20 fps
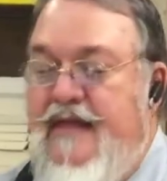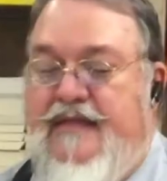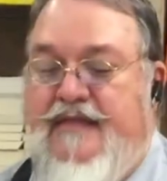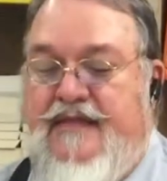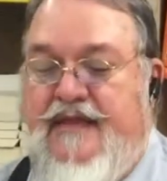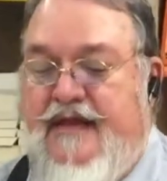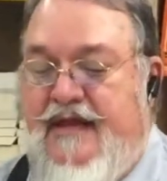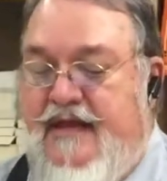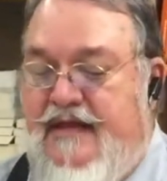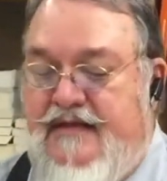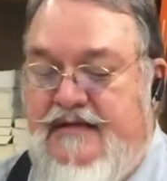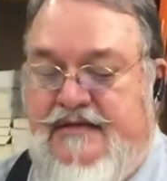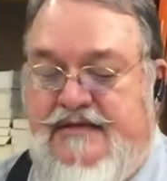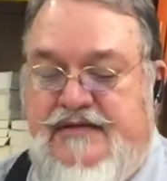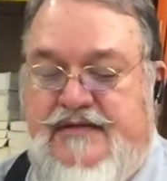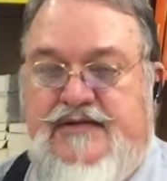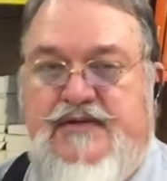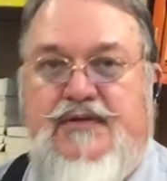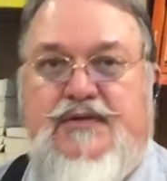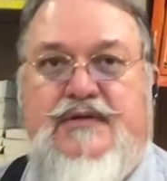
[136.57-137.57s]
the
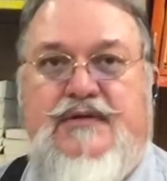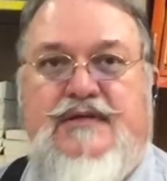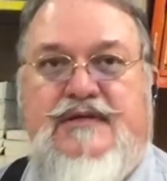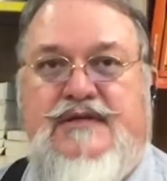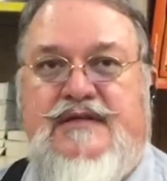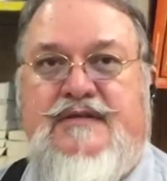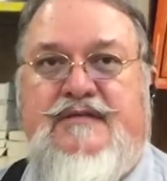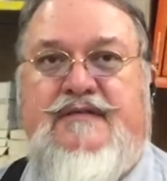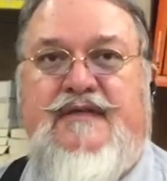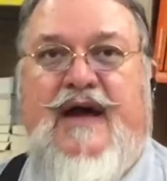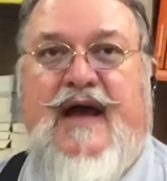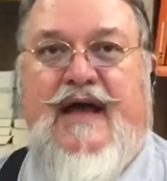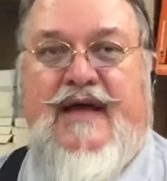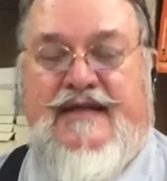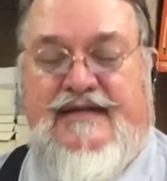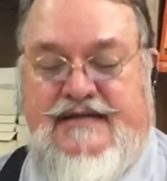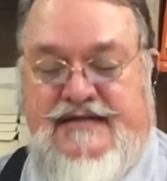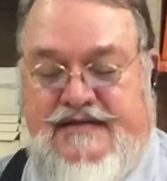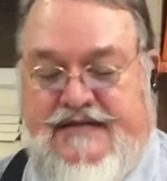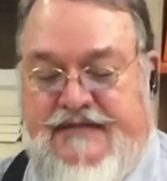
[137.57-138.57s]
student
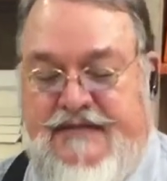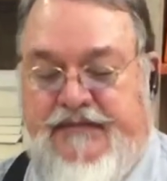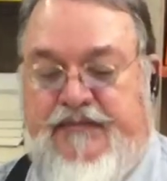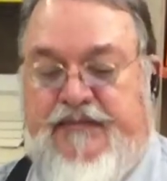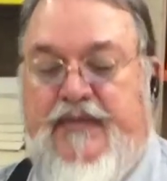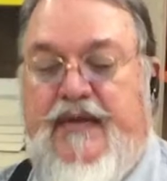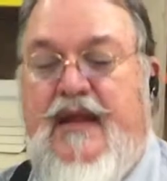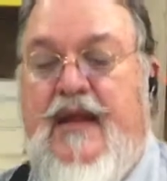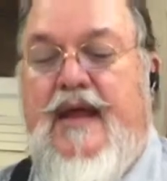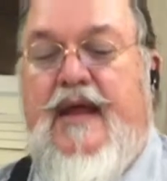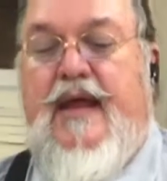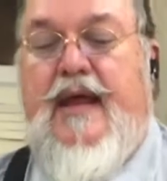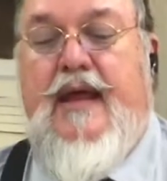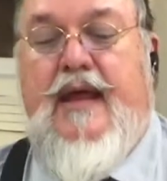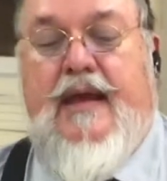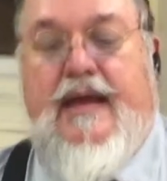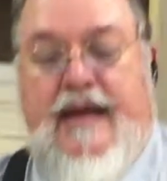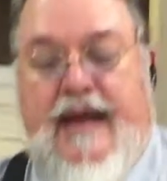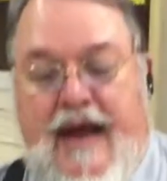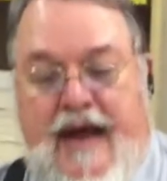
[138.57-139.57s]
device.
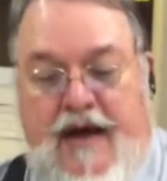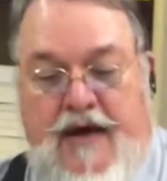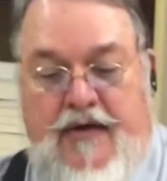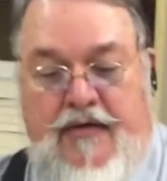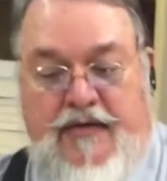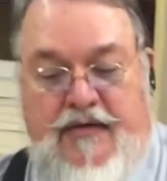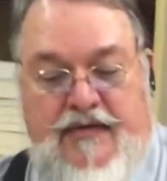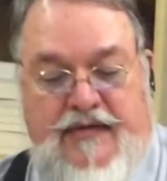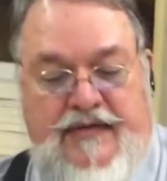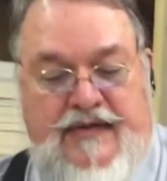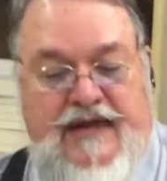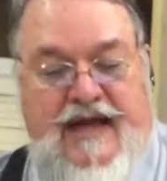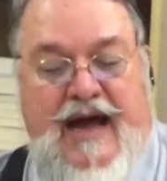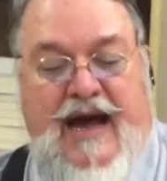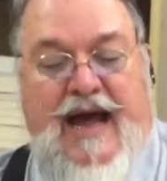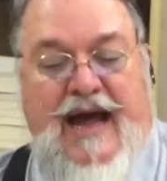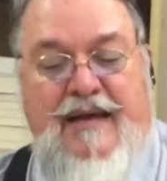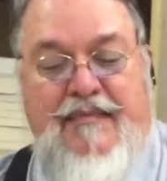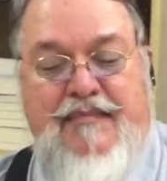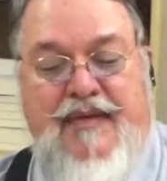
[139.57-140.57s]
Now, the
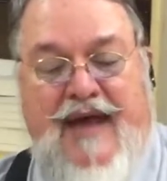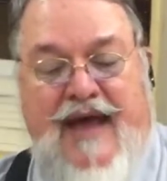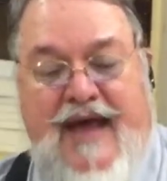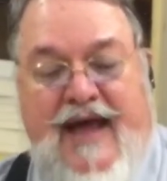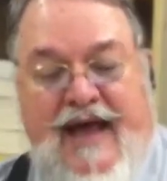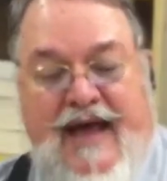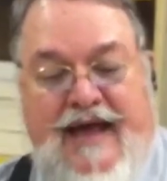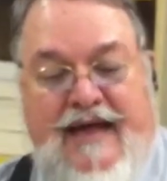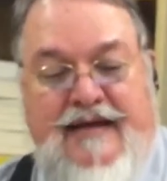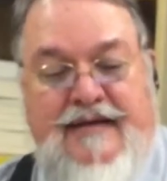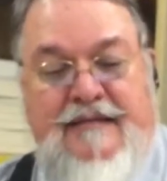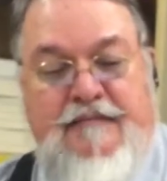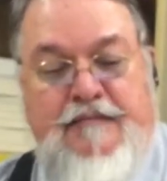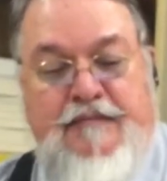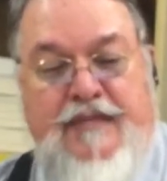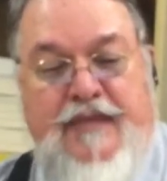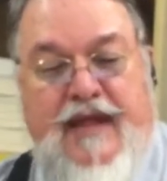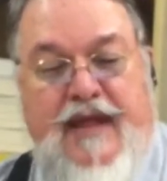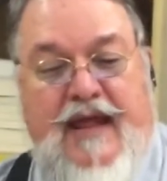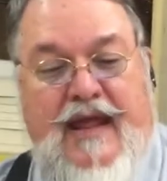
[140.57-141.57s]
iPad,
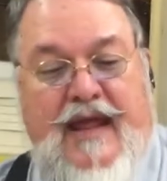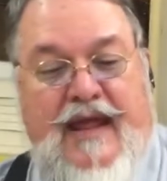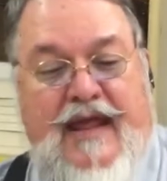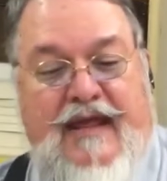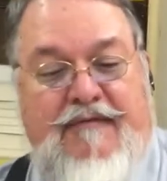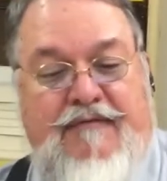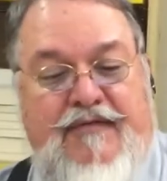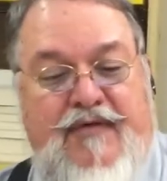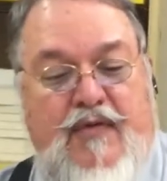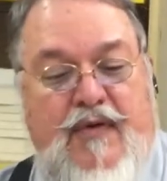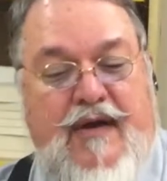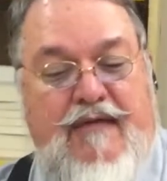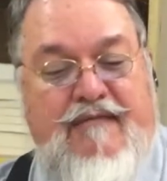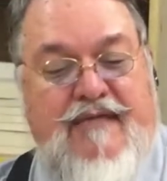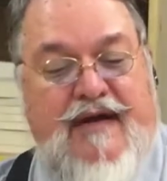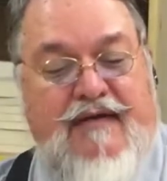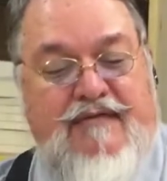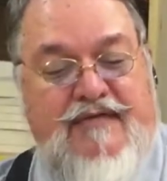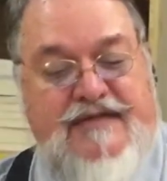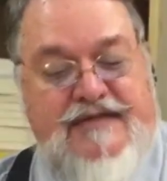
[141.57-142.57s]
if you have
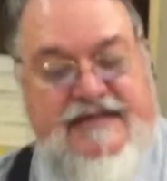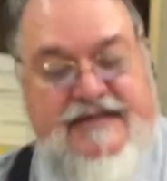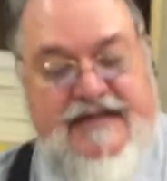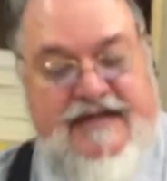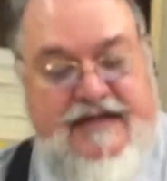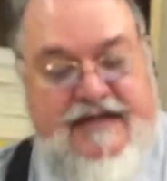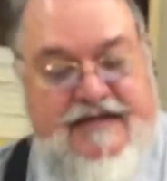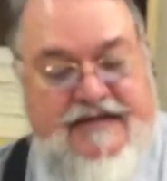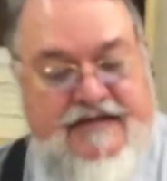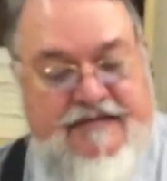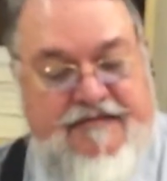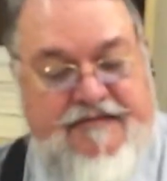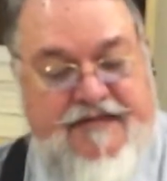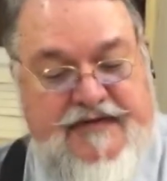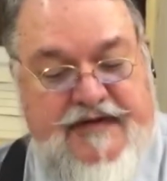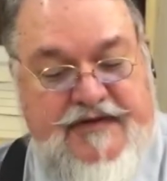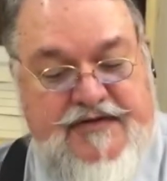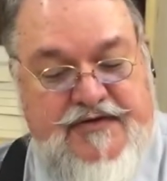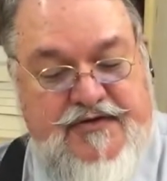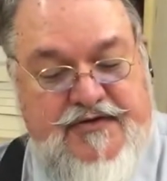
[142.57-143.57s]
never seen it, the
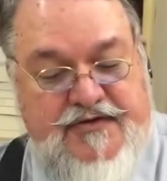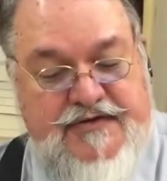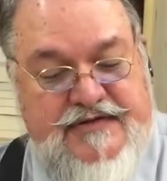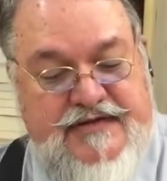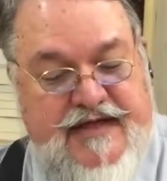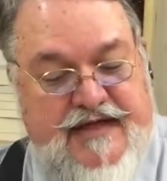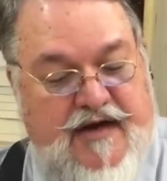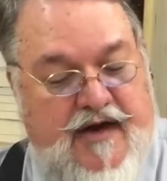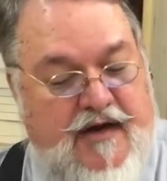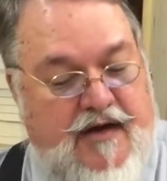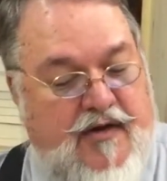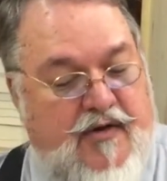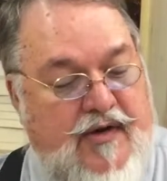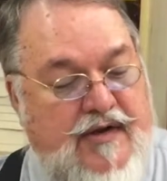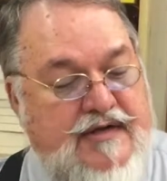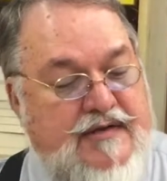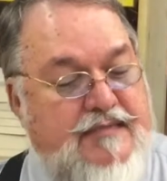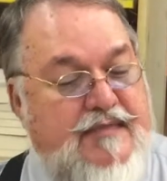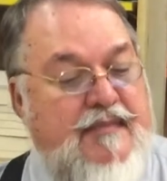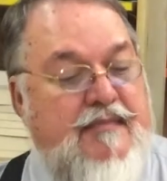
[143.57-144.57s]
features that are
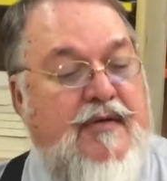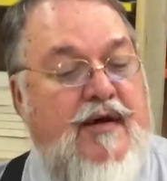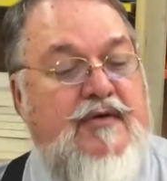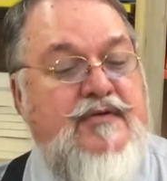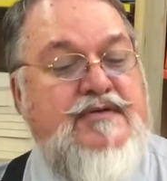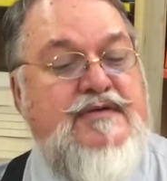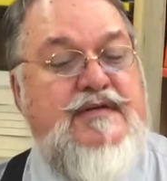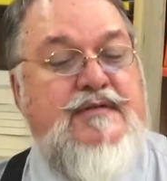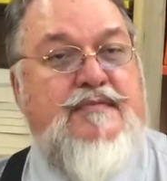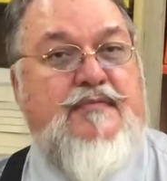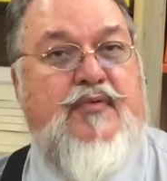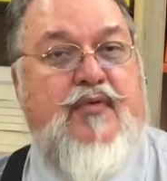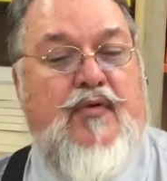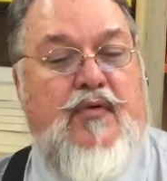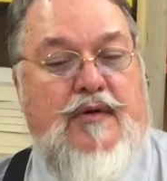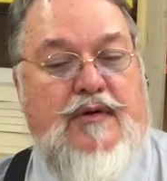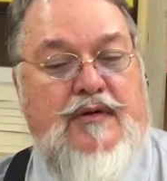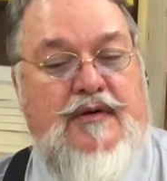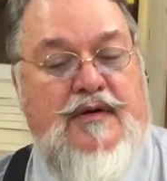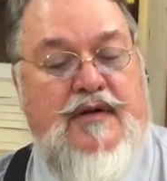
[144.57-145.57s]
going to be most
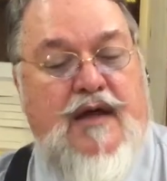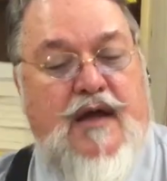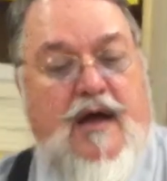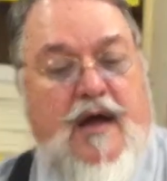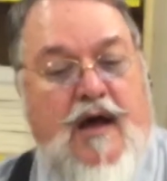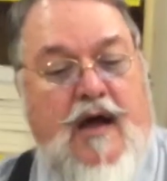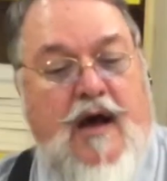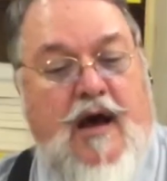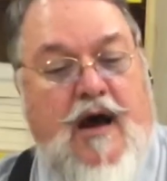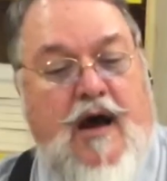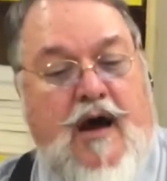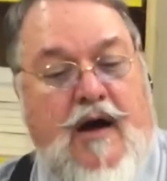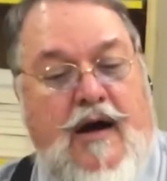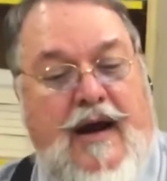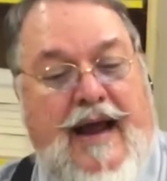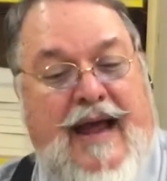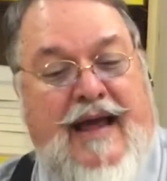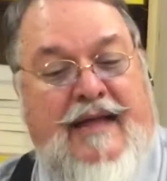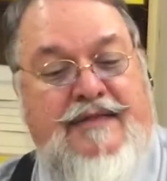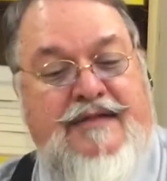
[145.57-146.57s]
important are
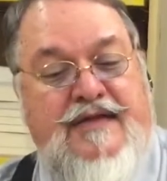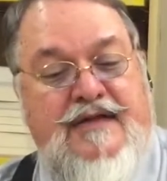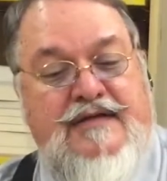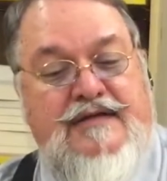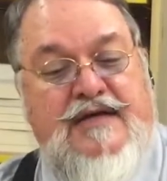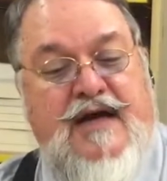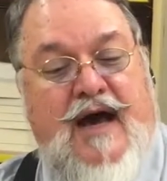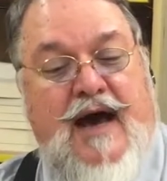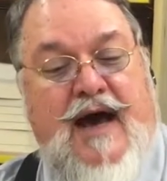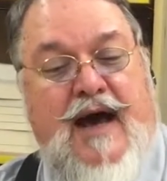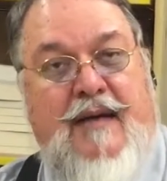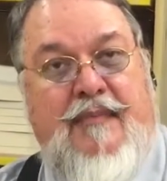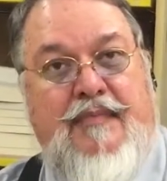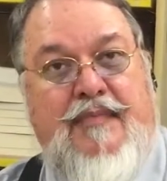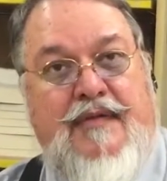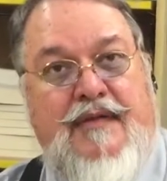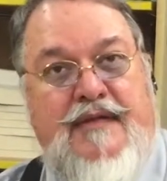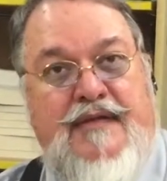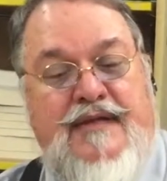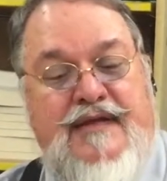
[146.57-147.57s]
at the top.
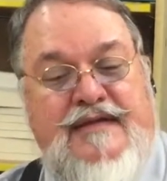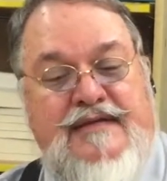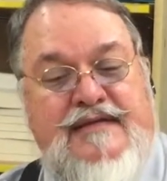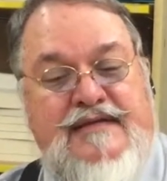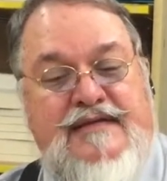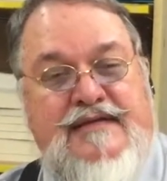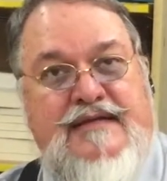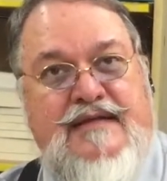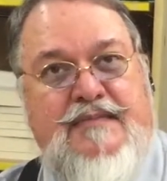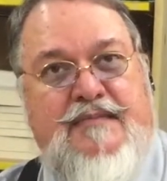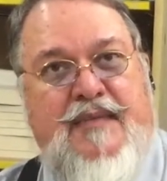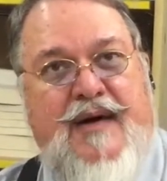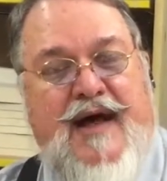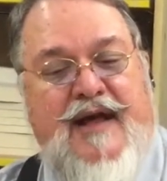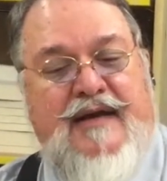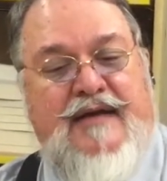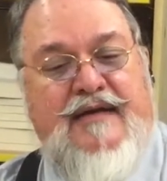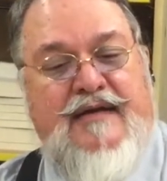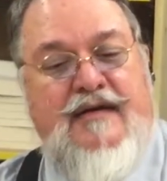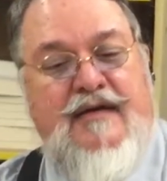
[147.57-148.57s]
This is the
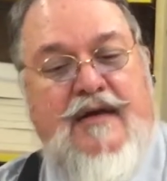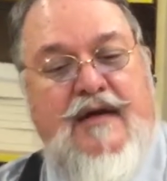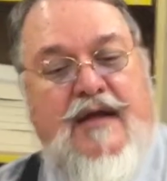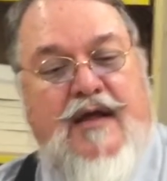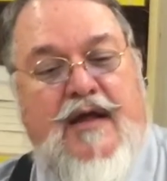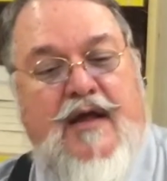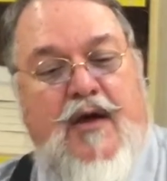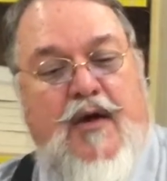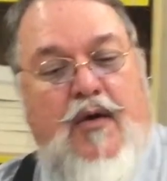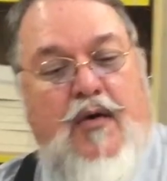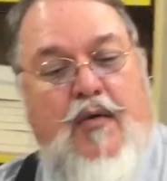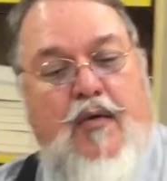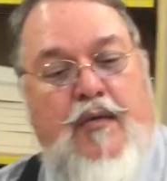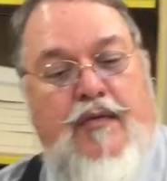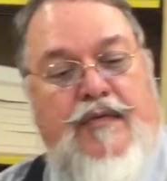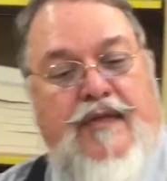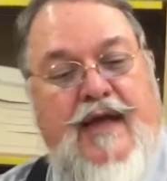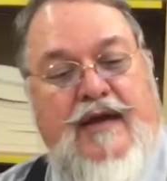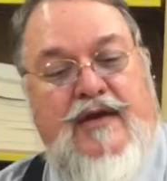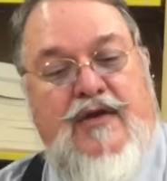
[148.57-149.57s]
button
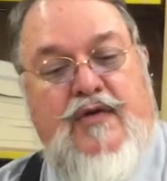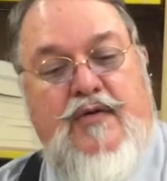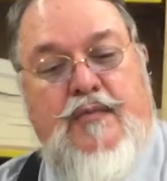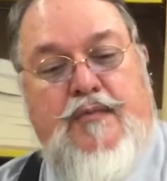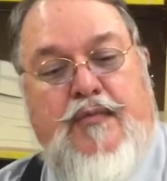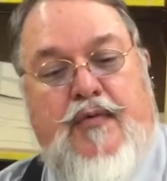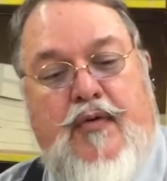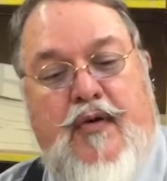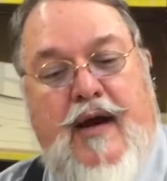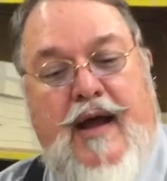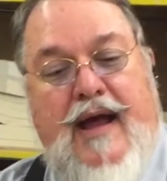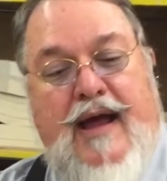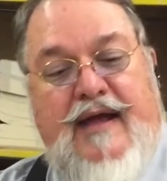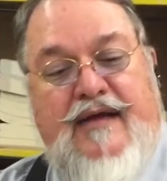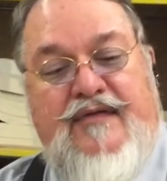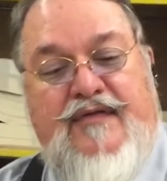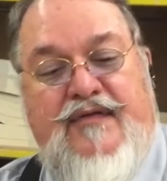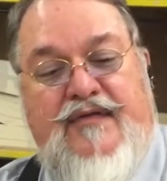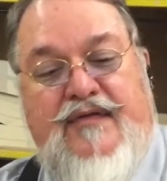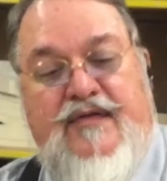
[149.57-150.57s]
that you
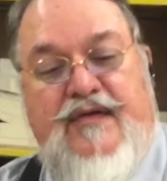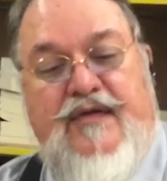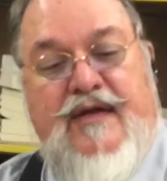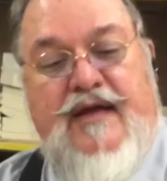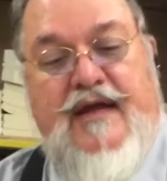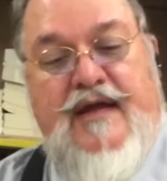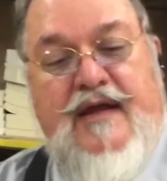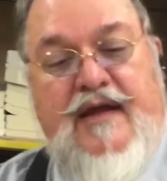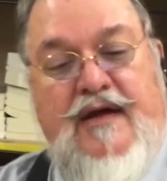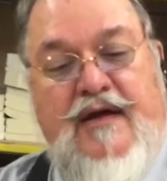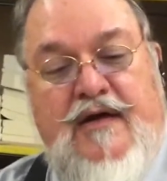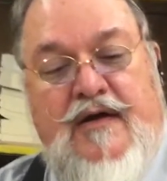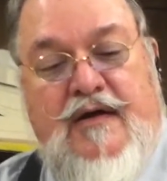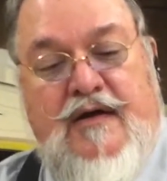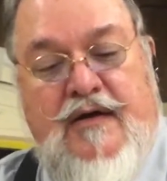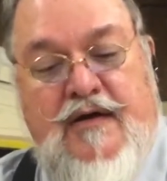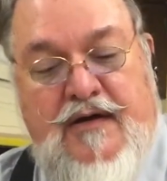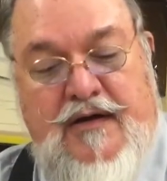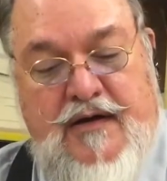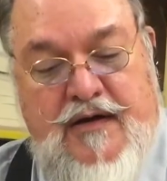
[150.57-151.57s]
press
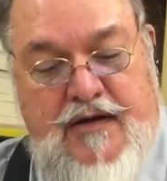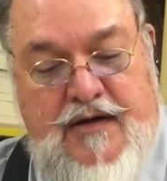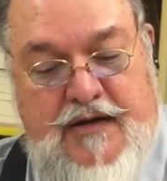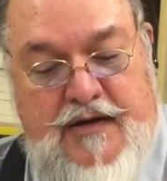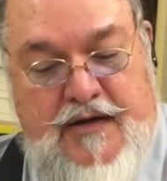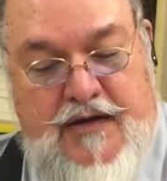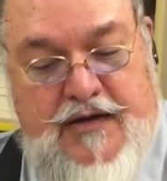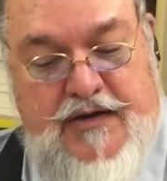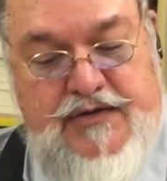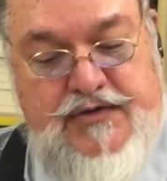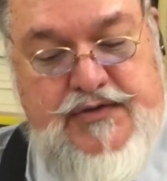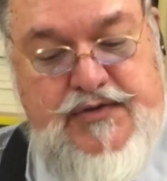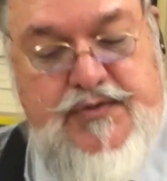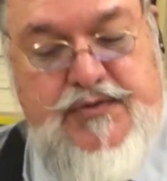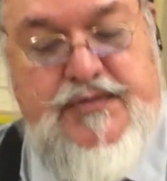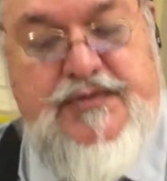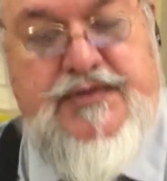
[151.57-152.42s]
here to